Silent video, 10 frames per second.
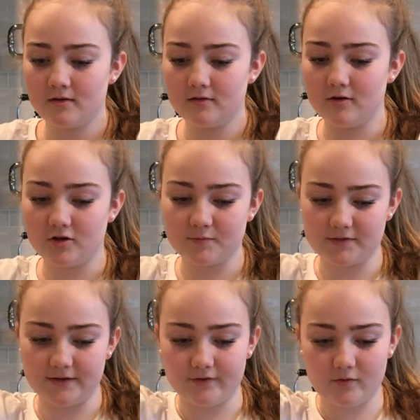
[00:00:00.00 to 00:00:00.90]
No
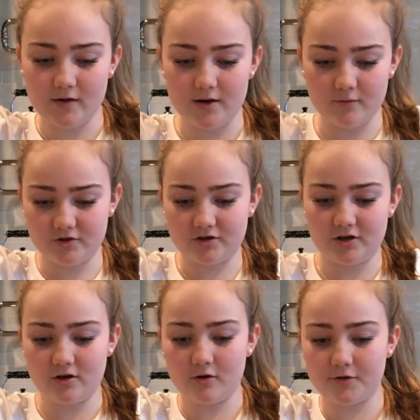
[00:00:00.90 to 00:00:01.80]
specific way. We're just going
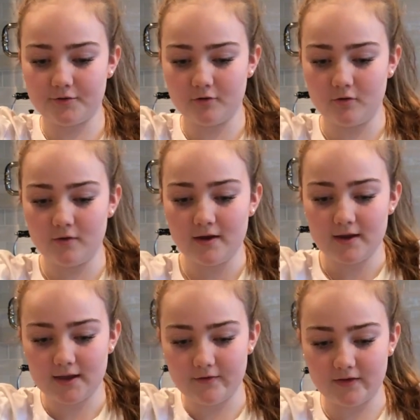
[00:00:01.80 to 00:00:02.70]
to go through
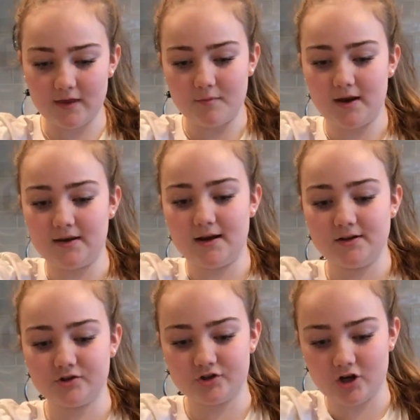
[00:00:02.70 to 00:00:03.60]
giving them a
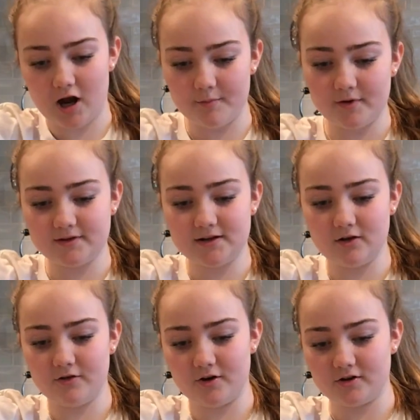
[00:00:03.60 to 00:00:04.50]
nice chop
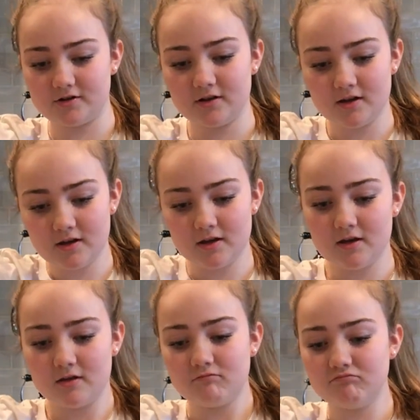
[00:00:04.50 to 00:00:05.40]
until there's
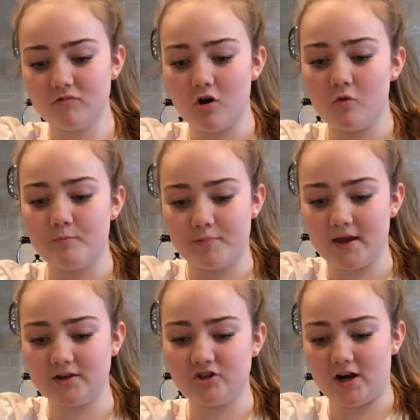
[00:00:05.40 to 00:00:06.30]
no
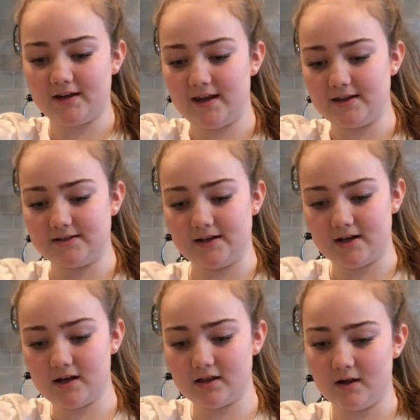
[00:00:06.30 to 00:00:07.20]
big gigantic
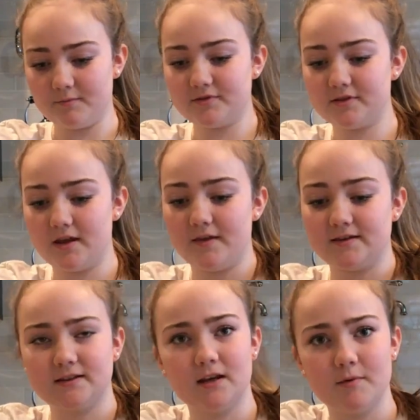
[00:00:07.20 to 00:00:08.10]
clumps. And this
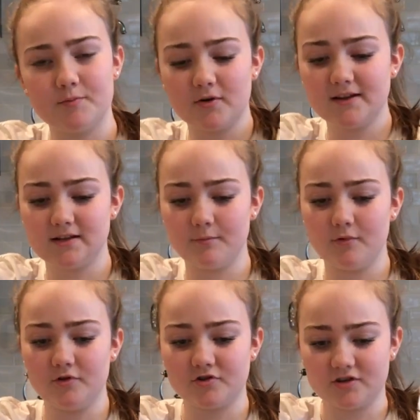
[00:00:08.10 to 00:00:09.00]
is going to be pretty
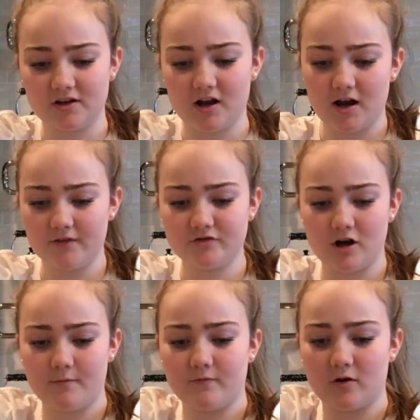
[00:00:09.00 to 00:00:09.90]
simple. You're just going to kind of
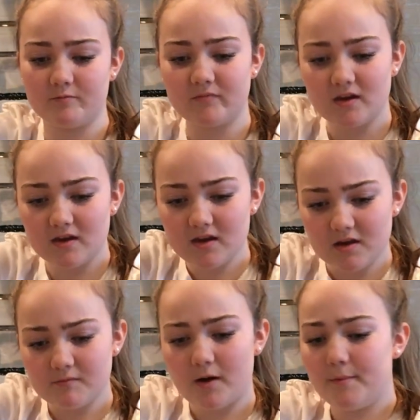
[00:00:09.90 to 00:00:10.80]
chop for
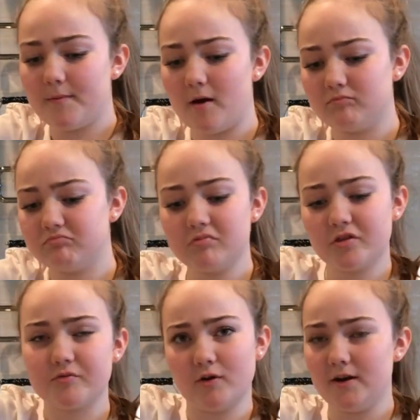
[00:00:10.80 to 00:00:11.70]
probably about
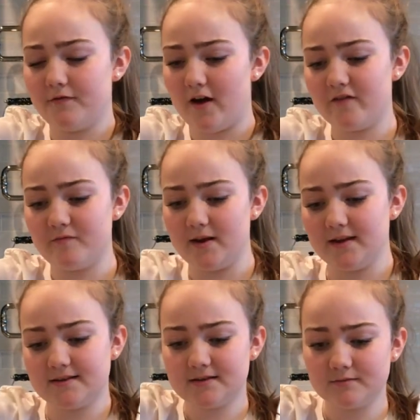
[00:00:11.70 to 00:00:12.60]
3 to 5
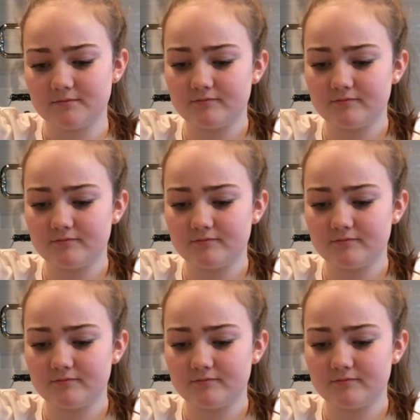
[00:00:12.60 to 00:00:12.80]
minutes.